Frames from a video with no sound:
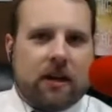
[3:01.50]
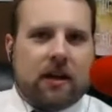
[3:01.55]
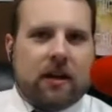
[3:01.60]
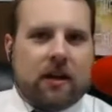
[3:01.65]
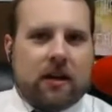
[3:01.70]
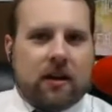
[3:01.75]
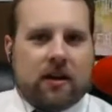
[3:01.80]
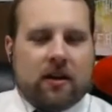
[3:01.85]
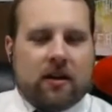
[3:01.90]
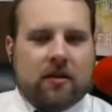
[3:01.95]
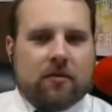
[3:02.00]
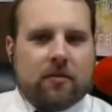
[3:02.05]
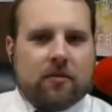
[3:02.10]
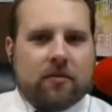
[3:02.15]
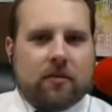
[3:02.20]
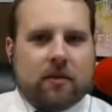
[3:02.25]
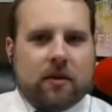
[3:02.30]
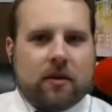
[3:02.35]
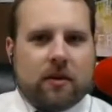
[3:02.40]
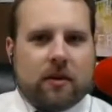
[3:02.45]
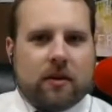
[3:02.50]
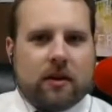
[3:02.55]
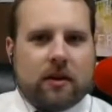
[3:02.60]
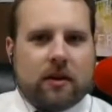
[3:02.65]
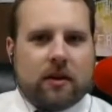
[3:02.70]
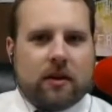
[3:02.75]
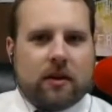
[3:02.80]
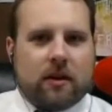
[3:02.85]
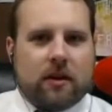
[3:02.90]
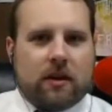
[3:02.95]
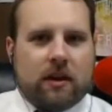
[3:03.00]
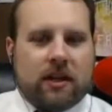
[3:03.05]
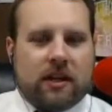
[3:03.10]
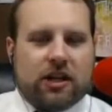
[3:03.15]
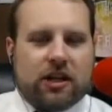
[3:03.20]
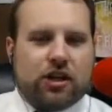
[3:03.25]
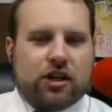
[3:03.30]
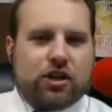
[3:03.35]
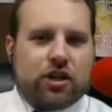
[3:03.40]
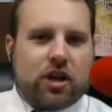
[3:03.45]
in
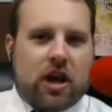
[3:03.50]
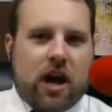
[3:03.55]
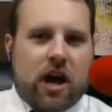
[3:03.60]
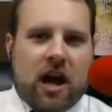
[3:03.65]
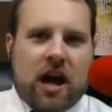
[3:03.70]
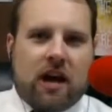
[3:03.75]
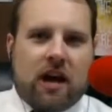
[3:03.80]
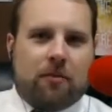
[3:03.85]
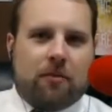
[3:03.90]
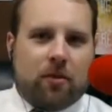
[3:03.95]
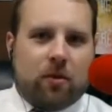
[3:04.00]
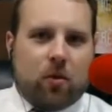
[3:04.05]
a job